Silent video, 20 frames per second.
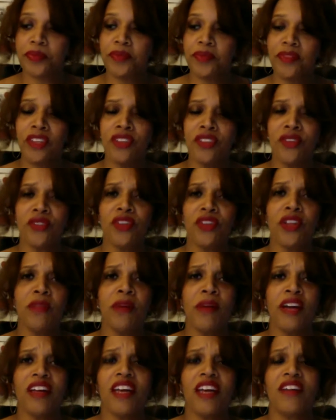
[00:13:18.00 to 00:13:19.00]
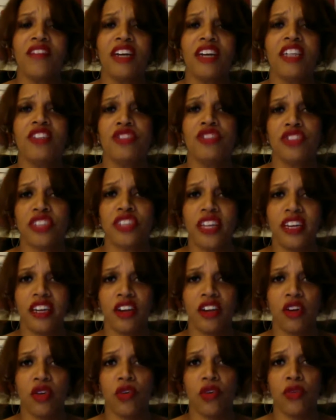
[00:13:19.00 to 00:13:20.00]
So it's all about kind of
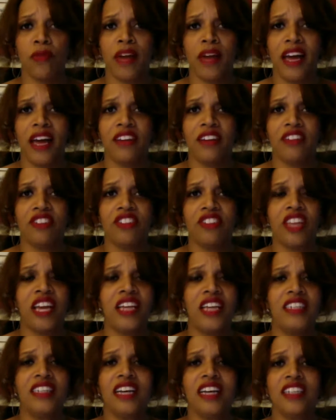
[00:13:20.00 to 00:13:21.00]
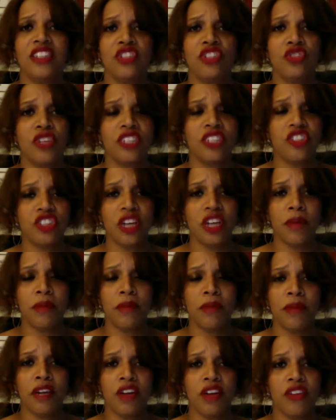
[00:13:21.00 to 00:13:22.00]
understanding our old patterns, not to dredge it up
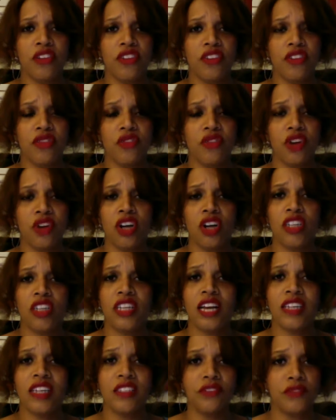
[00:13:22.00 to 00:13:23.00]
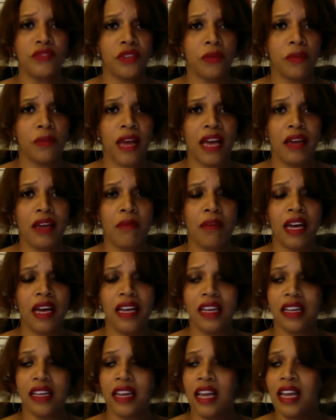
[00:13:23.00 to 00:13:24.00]
and make ourselves wrong, not to feel bad about
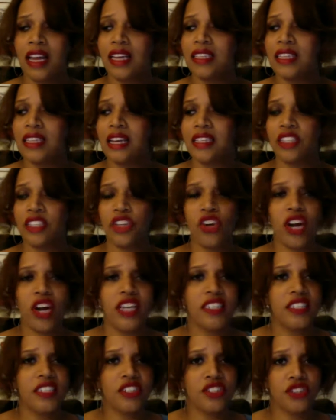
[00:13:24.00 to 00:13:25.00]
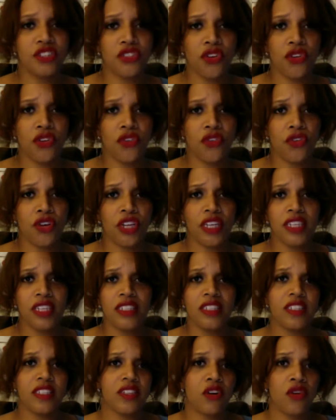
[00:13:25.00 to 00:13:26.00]
it, not to cry tears over it because
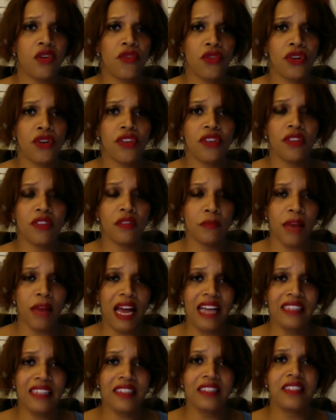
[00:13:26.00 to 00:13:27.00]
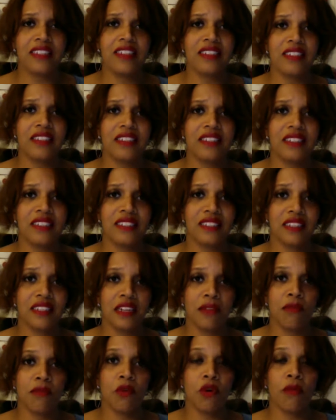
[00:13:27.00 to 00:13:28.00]
it's over, it's in the past, it doesn't exist
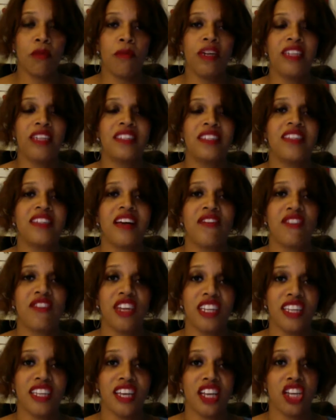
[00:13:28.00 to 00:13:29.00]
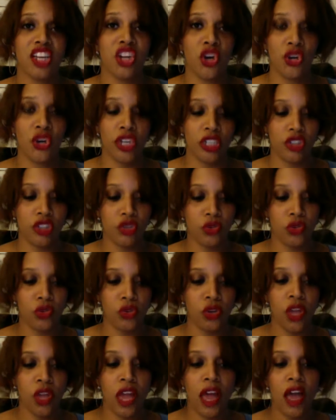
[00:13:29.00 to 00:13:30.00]
anymore, but it's definitely a learning
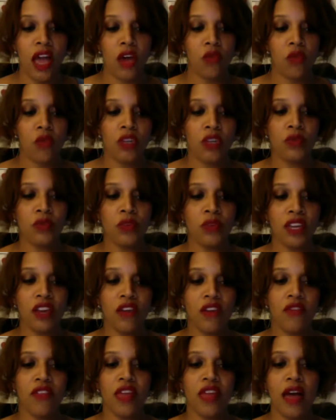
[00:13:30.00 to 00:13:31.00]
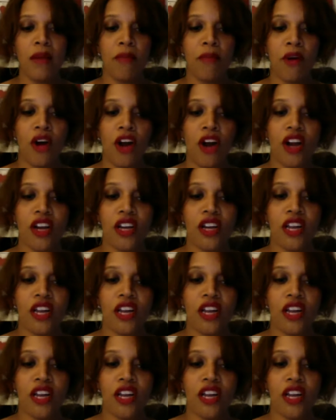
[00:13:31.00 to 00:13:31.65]
tool. And once we get over that part,